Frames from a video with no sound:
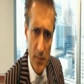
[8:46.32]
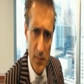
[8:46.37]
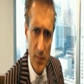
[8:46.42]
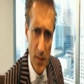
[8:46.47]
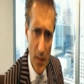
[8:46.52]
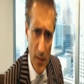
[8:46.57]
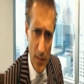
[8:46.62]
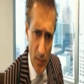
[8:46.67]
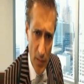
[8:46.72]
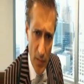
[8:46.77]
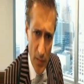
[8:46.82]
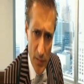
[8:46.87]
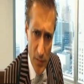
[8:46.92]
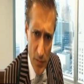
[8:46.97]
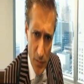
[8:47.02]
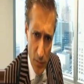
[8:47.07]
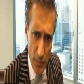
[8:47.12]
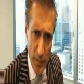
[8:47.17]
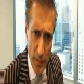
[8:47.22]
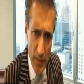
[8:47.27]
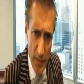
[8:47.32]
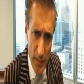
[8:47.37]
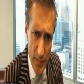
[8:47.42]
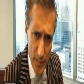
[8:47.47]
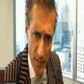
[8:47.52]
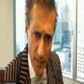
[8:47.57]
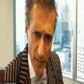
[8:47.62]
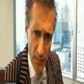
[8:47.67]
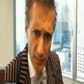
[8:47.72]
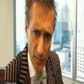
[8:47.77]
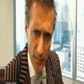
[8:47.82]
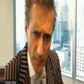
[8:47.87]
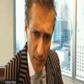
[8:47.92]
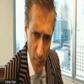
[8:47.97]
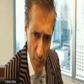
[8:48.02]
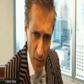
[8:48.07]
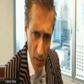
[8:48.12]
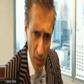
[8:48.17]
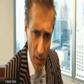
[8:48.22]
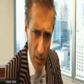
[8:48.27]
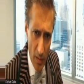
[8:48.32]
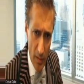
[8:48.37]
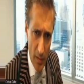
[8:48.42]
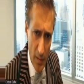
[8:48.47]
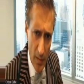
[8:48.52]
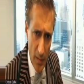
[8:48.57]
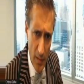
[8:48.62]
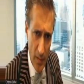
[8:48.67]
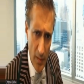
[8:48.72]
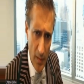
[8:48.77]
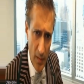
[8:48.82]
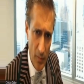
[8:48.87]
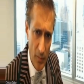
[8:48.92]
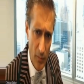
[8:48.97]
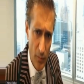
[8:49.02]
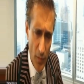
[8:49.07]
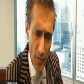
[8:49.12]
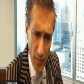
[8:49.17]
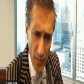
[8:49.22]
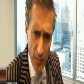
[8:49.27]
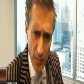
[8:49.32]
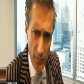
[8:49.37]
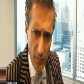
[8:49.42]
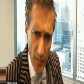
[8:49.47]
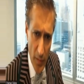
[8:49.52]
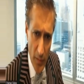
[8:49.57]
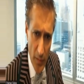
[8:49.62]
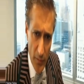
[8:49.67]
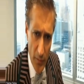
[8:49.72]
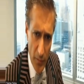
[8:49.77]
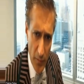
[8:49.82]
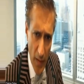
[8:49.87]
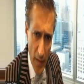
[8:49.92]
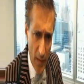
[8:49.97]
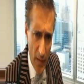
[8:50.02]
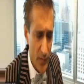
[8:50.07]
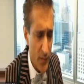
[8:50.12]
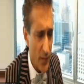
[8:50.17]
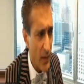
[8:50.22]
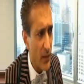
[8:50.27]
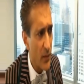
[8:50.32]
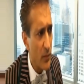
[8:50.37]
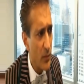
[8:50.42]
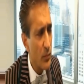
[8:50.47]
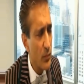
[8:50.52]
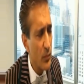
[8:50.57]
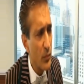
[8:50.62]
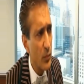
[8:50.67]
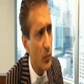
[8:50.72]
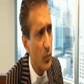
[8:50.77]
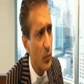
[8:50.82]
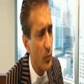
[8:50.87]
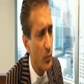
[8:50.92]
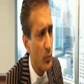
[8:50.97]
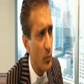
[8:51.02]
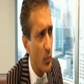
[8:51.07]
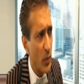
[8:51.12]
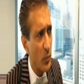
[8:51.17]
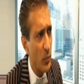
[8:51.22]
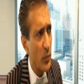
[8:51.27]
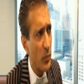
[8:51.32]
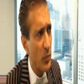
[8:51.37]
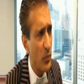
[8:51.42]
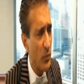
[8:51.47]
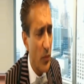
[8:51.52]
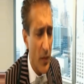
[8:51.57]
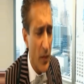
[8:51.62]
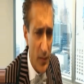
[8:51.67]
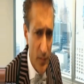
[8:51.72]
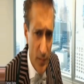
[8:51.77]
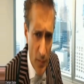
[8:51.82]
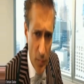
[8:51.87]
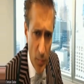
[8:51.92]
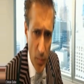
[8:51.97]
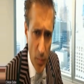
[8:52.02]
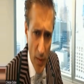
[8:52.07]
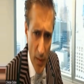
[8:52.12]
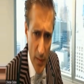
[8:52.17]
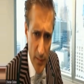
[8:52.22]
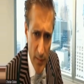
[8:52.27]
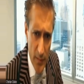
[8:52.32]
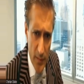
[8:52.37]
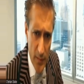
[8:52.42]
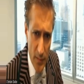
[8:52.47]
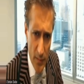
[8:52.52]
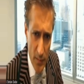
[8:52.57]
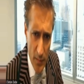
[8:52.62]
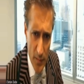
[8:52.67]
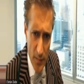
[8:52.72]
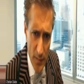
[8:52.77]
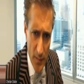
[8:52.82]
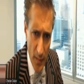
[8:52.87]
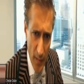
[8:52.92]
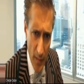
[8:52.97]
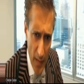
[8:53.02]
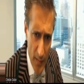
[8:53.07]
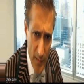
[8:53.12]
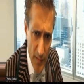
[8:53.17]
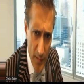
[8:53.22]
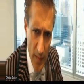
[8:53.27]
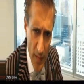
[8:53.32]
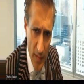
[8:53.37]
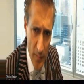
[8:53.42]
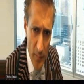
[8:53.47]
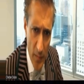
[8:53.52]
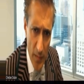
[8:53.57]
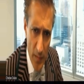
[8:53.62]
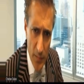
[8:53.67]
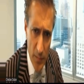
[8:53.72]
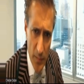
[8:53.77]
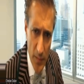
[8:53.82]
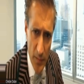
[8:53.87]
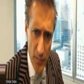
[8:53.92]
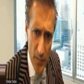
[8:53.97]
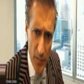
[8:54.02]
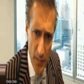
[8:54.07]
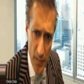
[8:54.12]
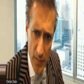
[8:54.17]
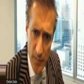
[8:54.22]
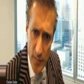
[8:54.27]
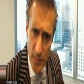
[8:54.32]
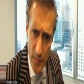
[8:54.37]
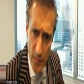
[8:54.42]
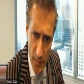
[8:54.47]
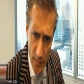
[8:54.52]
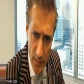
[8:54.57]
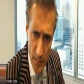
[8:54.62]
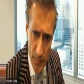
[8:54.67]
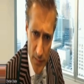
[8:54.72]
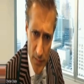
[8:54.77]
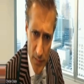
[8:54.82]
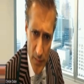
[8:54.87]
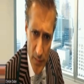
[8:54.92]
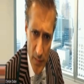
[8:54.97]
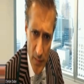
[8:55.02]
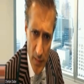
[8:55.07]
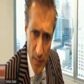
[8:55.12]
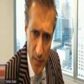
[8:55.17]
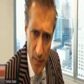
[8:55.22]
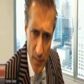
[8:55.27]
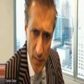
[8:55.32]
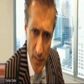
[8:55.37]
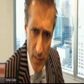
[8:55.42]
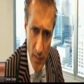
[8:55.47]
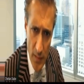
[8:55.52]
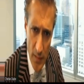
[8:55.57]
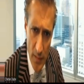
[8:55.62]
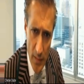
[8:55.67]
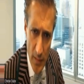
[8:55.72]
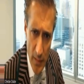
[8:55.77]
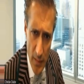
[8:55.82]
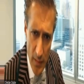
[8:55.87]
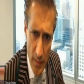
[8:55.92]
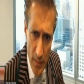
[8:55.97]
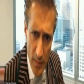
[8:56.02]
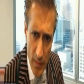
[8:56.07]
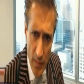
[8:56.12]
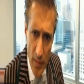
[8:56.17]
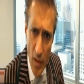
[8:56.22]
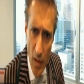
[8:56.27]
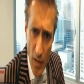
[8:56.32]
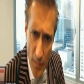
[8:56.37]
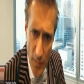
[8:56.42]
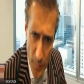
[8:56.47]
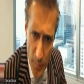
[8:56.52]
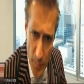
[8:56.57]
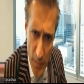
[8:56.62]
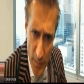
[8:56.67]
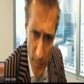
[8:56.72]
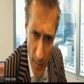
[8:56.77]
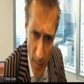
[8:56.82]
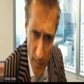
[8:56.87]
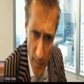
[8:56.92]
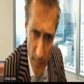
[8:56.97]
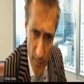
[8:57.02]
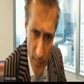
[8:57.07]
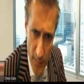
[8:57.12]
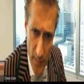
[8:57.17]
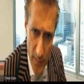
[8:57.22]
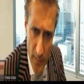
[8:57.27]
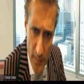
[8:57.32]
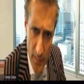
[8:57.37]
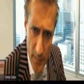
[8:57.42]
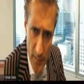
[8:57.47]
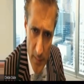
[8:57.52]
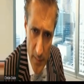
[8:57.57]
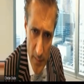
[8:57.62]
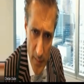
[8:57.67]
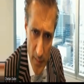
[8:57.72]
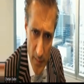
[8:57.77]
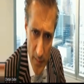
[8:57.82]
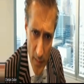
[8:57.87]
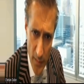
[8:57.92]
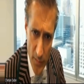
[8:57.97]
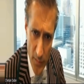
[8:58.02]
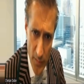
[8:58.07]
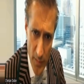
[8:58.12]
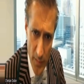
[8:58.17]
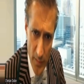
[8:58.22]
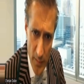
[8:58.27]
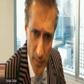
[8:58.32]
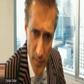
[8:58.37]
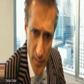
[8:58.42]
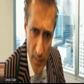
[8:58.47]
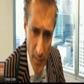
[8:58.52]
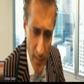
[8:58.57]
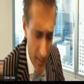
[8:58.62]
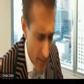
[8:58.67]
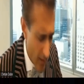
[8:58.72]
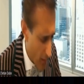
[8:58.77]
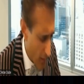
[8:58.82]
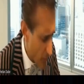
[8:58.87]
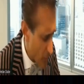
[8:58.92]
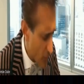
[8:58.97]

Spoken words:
has also really started to come along very, very fast. And what would be very surprising to you is in the last 9 months, we have seen a surge in hospitality industry. Now, it